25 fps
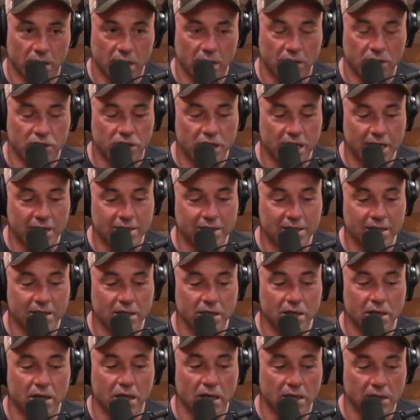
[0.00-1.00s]
And
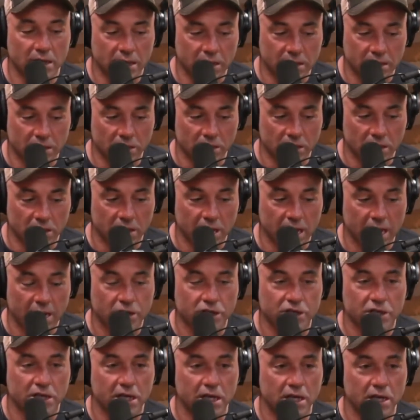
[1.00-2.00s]
Jason, he took a lot
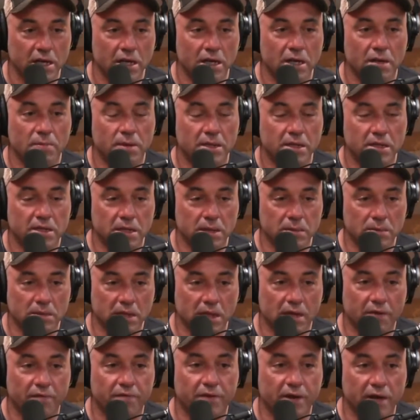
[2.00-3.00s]
of shit, but he seems
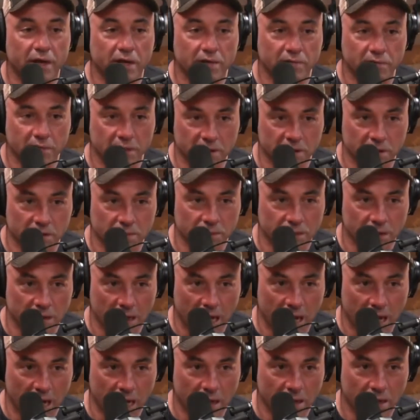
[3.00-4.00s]
like a very reasonable
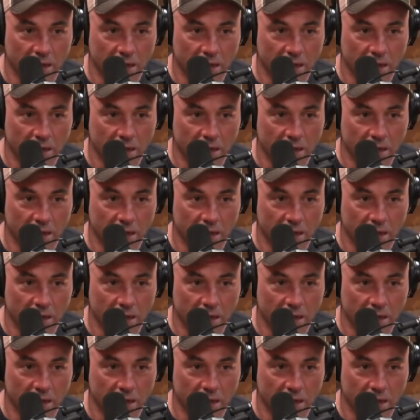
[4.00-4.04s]
guy.